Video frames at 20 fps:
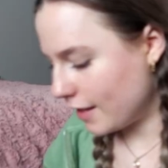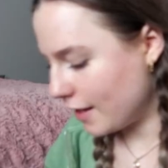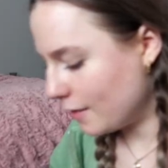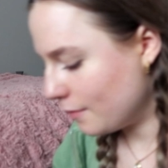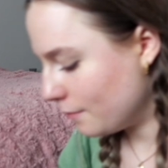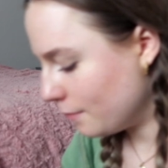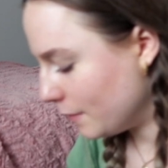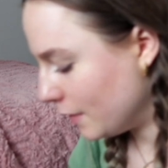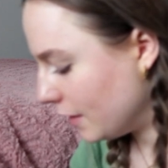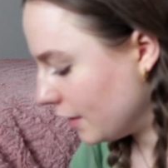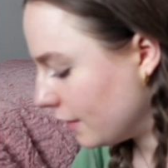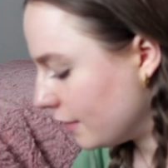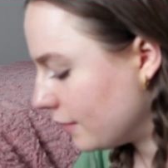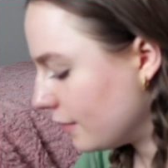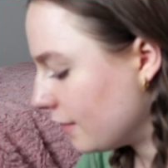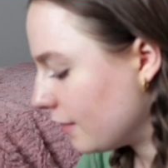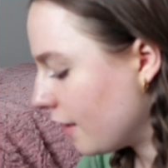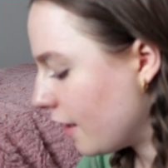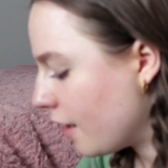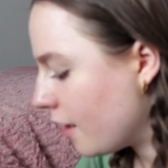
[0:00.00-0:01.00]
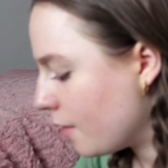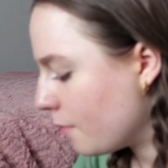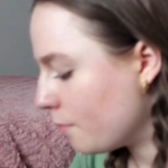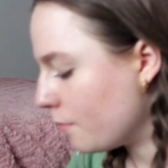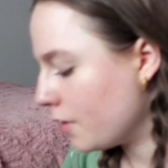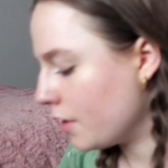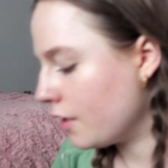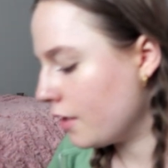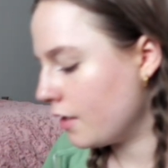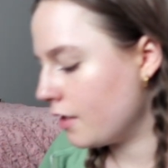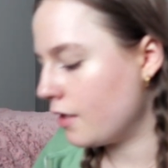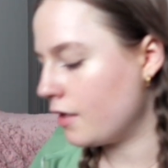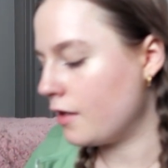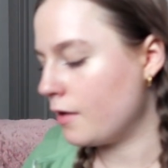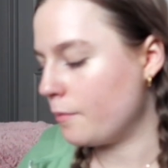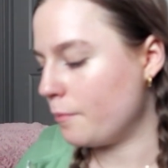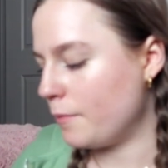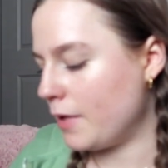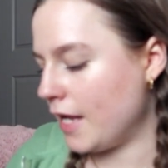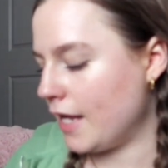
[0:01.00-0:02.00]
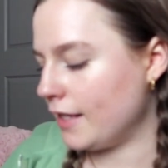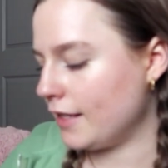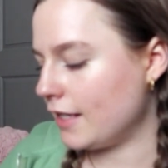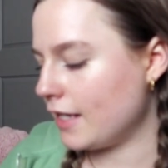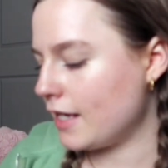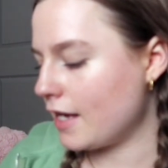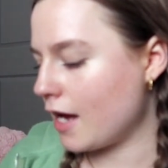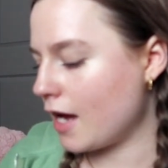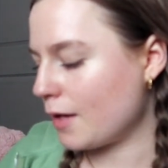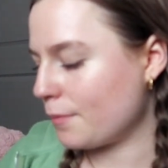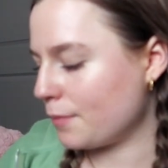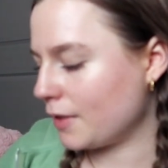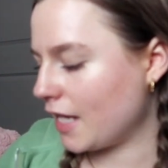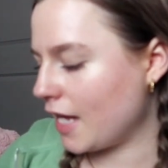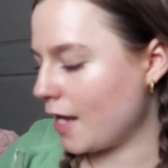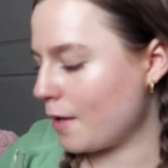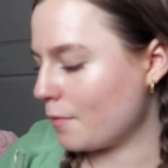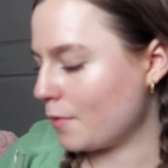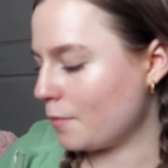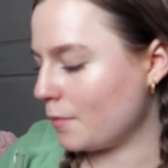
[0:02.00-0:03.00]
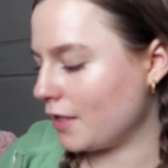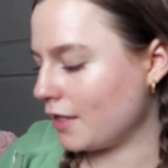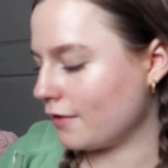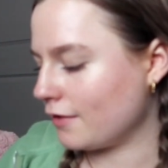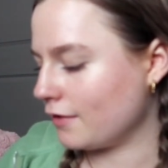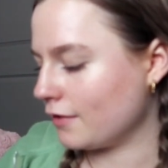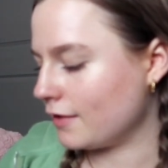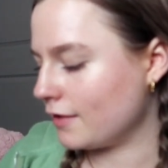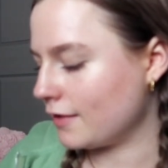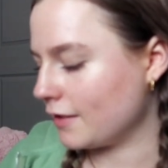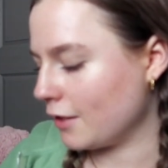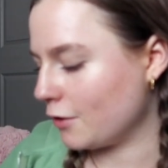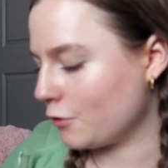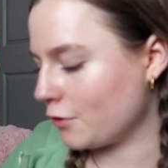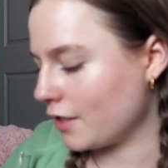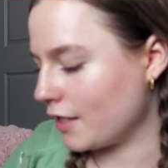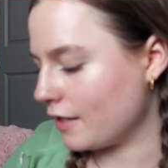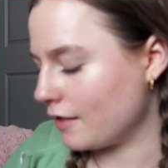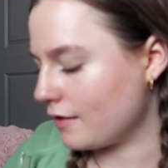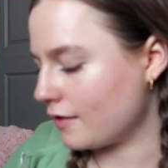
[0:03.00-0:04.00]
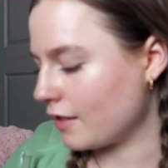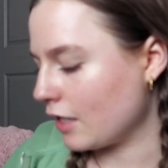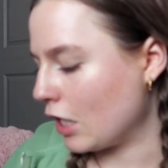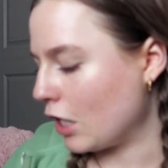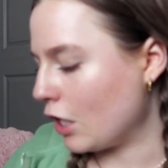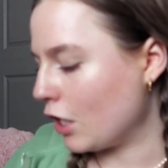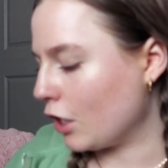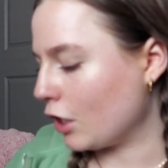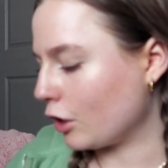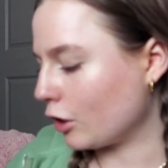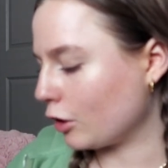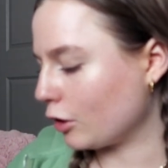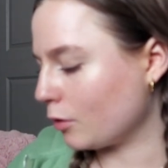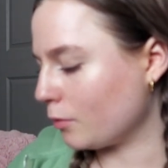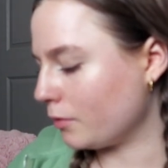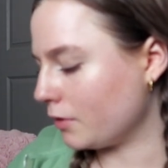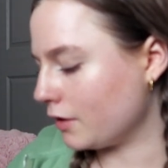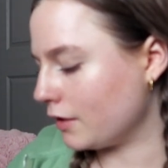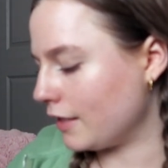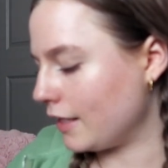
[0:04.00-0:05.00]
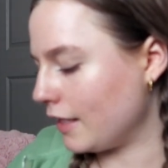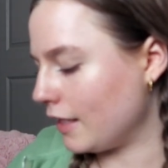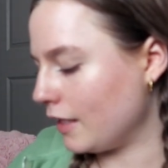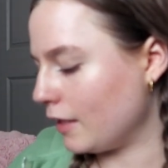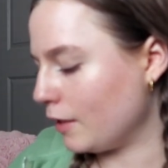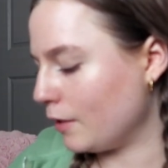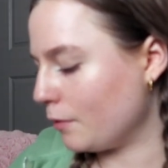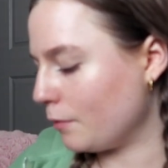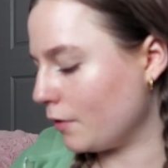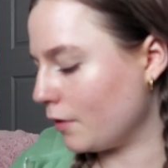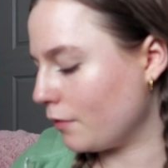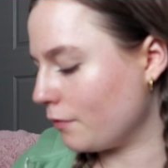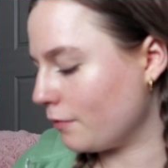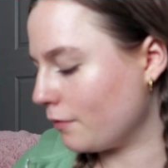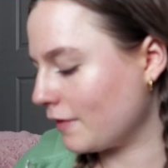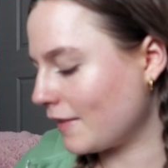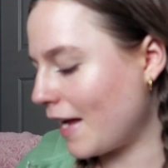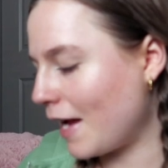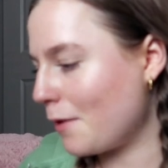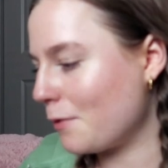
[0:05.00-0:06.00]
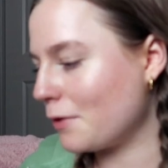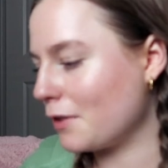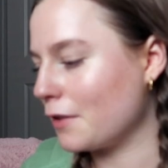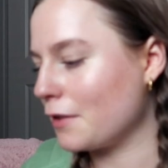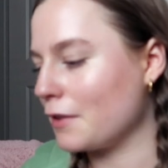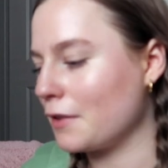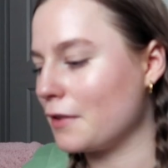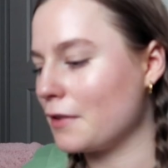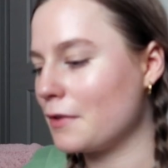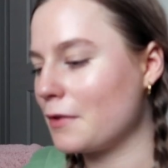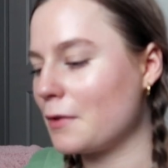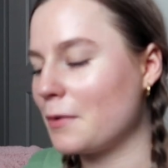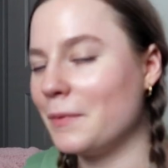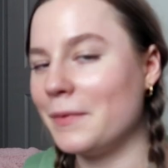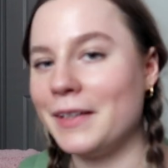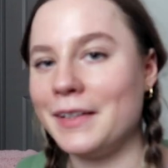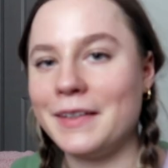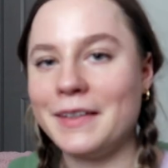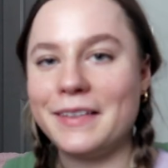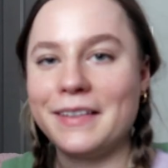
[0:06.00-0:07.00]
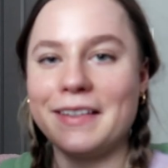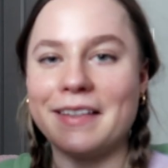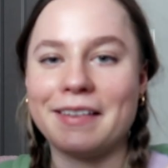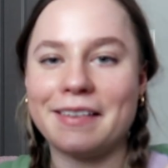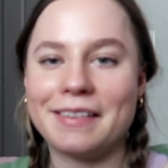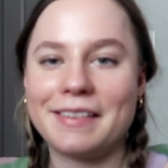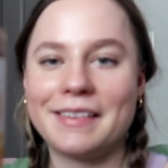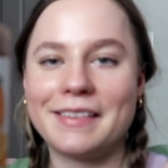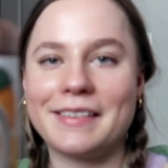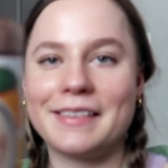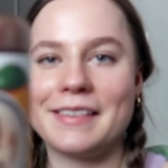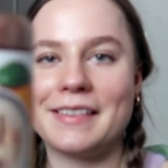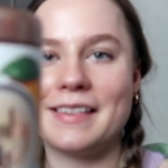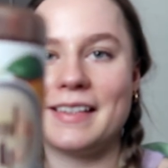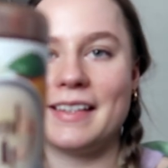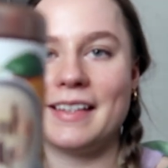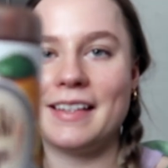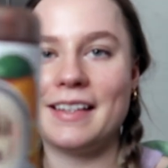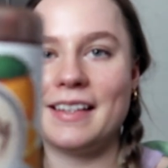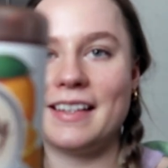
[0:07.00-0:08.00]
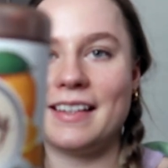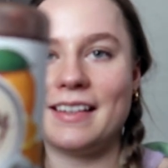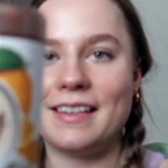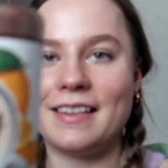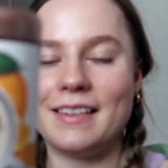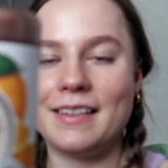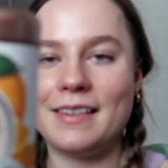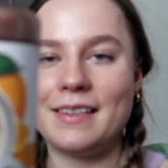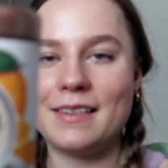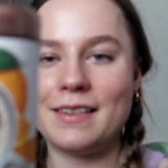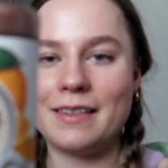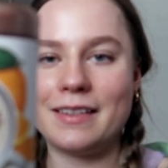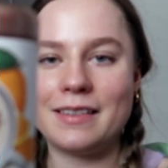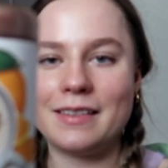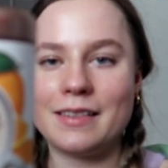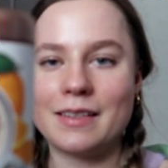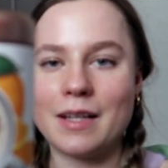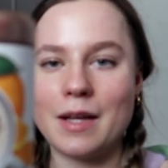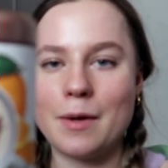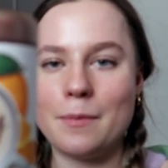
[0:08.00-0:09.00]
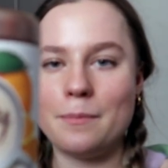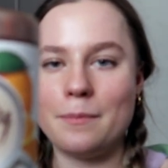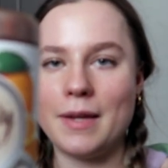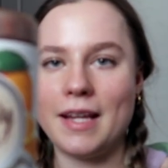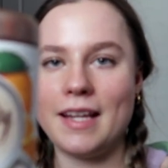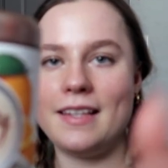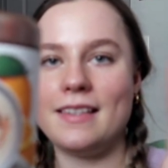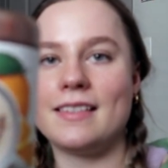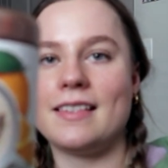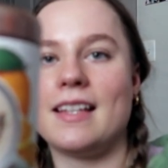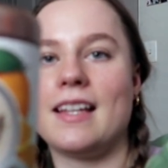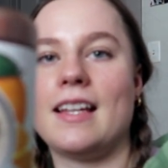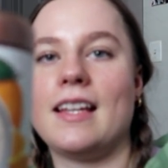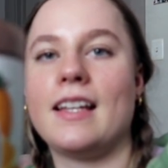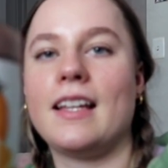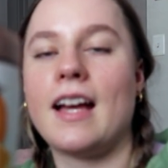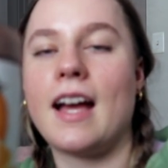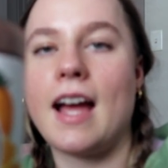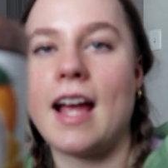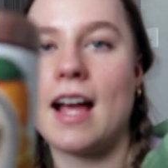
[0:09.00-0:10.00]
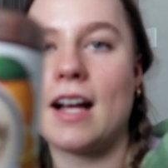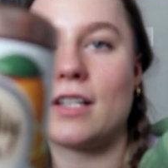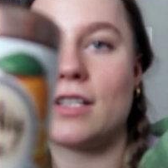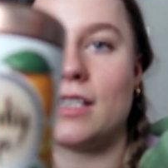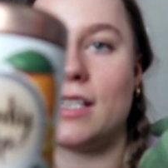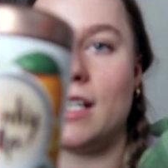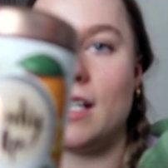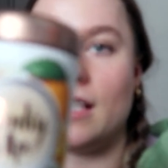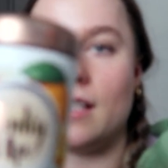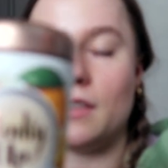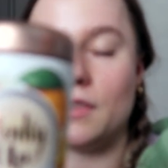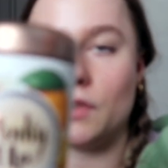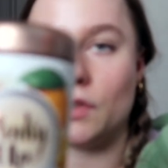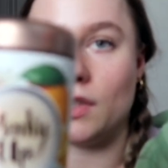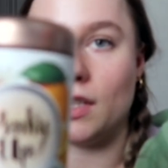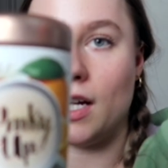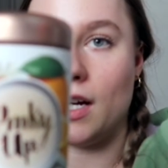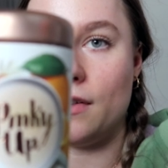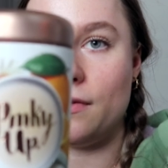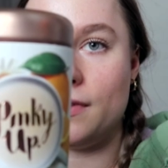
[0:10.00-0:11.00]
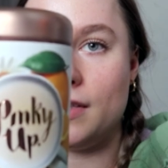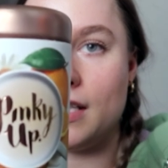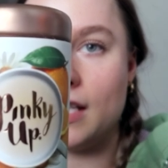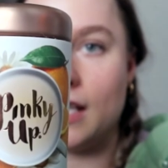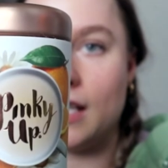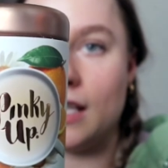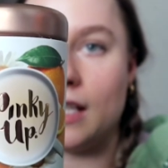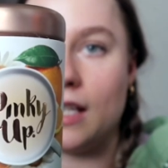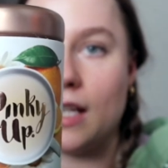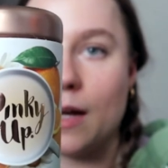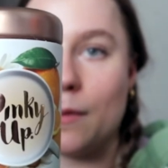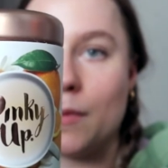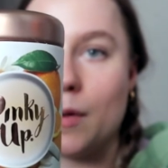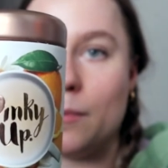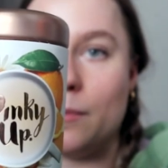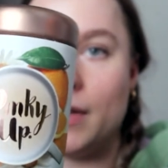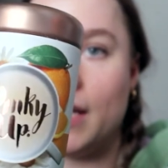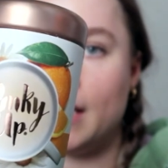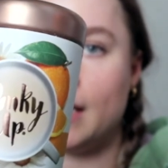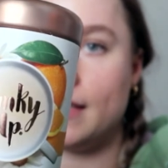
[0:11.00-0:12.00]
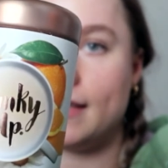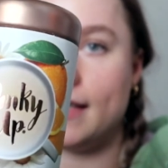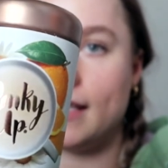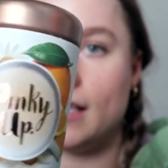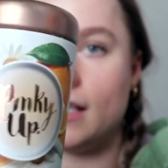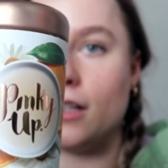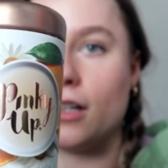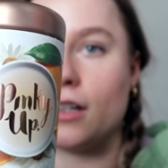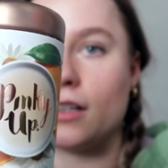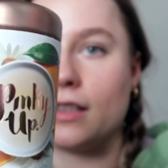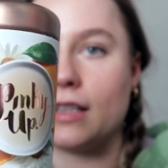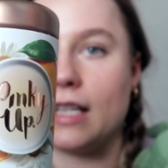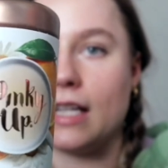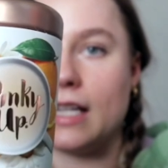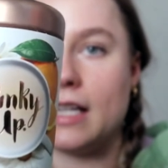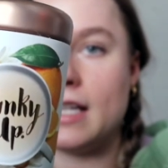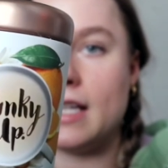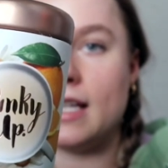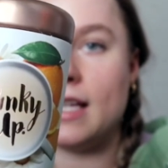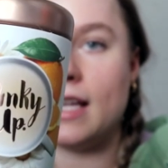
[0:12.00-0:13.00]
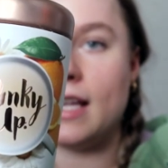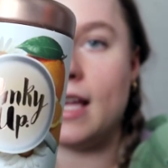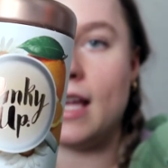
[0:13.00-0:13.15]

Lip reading: Sent me some Pinky Up Chamomile Citrus Herbal Tea with flowers. Oh my goodness. This looks amazing. I actually love tea. I'm a big tea girly.